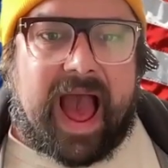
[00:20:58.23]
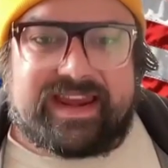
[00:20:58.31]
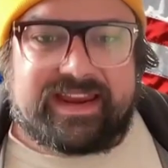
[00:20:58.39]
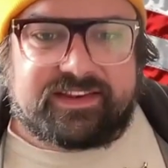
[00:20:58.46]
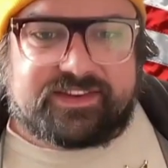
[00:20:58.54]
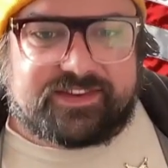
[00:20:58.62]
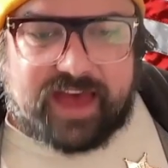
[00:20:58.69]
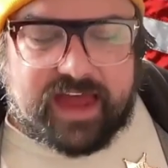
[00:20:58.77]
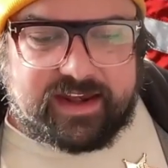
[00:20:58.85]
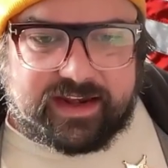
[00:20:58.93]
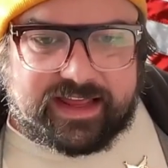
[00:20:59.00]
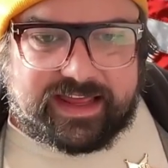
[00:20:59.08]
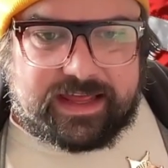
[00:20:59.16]
I didn't
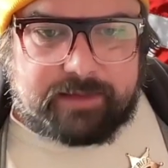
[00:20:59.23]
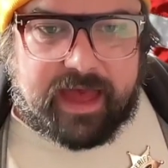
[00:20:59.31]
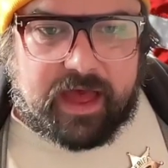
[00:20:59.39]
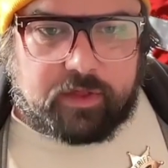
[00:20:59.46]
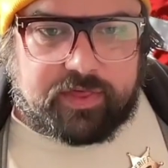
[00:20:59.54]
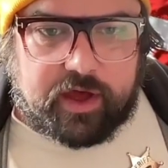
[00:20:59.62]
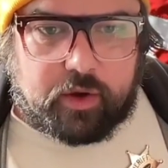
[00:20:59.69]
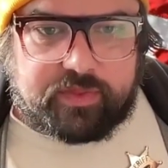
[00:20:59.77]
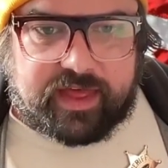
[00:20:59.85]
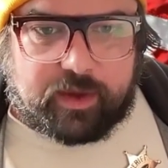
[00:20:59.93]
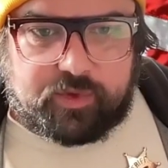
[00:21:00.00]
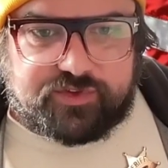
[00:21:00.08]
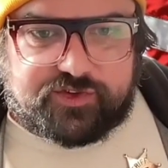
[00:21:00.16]
send an email though
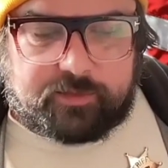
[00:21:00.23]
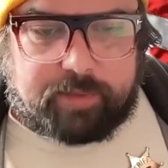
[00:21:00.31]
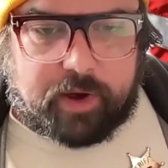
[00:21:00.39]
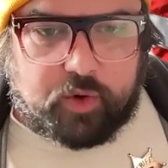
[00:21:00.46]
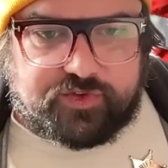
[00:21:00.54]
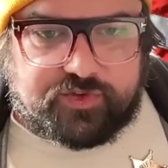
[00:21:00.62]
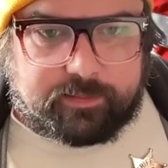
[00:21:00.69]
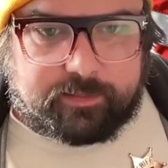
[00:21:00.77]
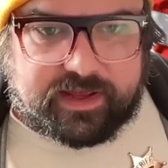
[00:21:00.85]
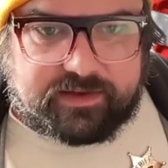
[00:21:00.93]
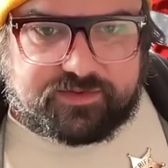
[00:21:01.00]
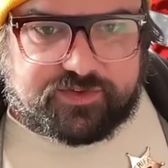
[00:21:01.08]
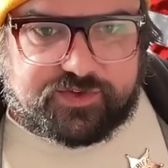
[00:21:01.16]
that was supposed to
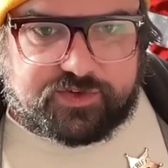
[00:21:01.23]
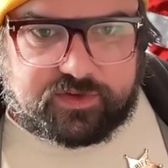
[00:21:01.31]
be